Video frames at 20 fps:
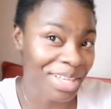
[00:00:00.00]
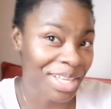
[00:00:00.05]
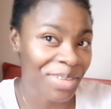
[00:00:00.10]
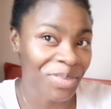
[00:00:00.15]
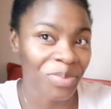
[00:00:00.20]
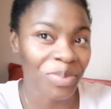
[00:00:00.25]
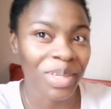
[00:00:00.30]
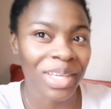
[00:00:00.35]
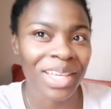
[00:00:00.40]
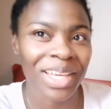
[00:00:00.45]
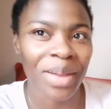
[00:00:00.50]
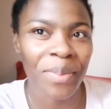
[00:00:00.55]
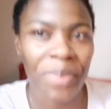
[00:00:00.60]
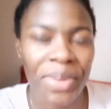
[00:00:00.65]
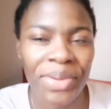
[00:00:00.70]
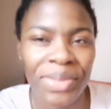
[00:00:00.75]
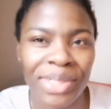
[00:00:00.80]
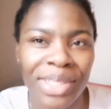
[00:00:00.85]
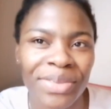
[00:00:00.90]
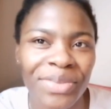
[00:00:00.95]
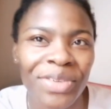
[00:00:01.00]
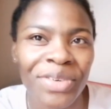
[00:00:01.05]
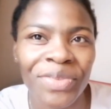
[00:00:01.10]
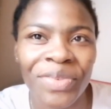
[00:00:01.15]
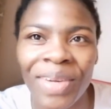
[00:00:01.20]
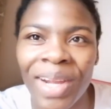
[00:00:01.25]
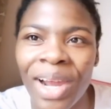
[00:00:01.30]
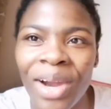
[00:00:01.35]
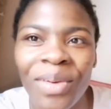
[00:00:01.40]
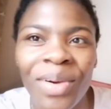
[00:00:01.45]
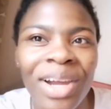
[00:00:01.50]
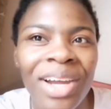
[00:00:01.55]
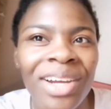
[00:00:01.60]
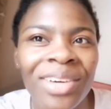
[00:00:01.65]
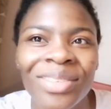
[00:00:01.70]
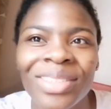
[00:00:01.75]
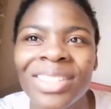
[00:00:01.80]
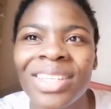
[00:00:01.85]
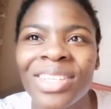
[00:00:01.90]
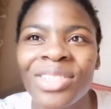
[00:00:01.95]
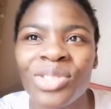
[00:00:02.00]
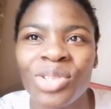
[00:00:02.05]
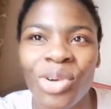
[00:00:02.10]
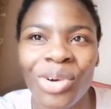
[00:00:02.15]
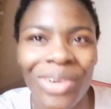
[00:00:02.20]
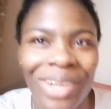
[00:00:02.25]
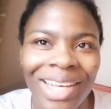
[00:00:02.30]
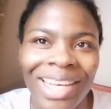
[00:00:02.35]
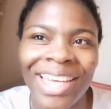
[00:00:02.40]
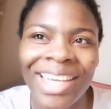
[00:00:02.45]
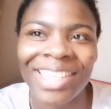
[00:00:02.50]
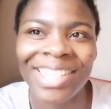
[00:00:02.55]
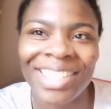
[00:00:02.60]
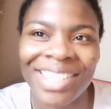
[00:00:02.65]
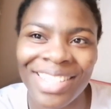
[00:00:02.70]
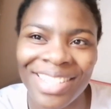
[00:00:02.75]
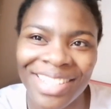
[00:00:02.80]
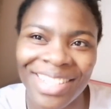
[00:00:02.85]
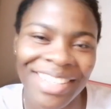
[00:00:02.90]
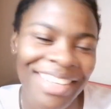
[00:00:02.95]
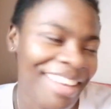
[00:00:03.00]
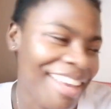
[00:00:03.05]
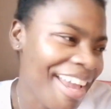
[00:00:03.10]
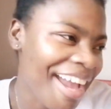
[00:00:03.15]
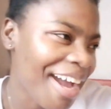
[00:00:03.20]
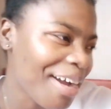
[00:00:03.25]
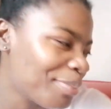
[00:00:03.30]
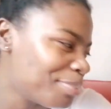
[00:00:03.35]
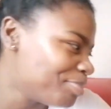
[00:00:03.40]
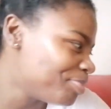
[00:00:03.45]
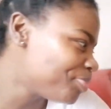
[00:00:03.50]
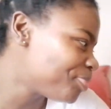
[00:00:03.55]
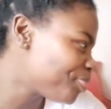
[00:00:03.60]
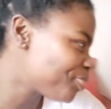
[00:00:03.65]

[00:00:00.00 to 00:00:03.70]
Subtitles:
give me a beautiful flower with chocolates. Yeah,